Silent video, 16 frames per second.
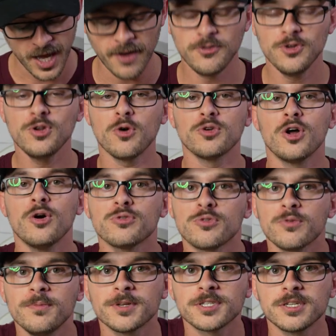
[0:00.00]
If you don't know,
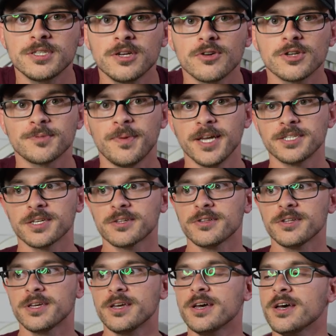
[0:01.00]
Three Musketeer is
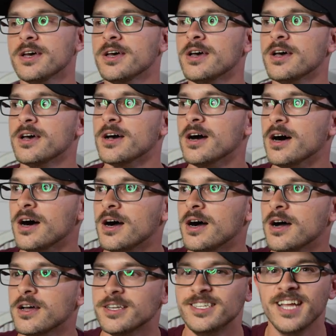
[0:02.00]
basically
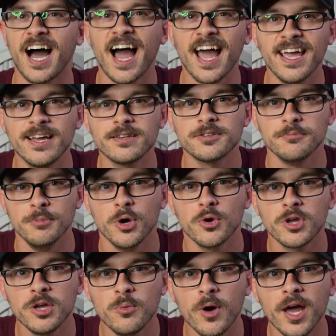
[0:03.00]
diet
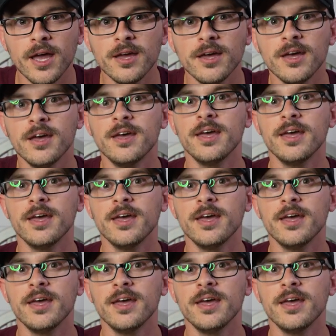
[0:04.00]
Milky Way.